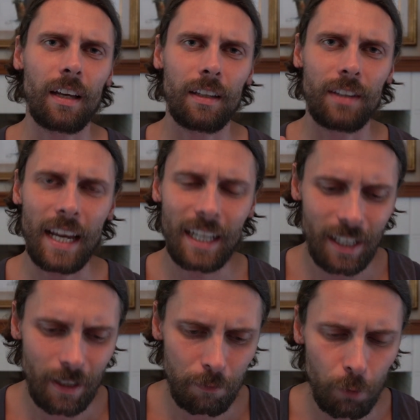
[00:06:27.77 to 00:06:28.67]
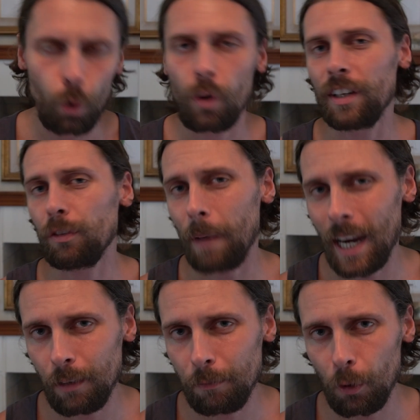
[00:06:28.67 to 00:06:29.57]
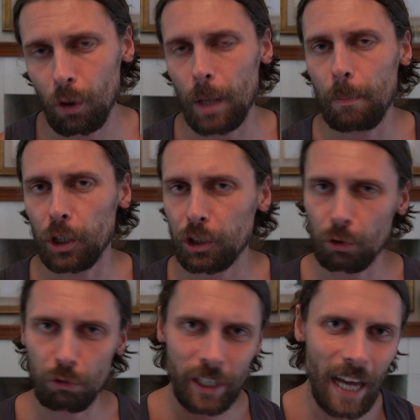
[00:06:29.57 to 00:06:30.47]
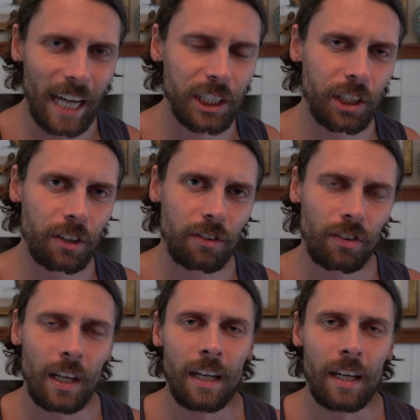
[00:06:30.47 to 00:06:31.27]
negative or these painful emotional reactions,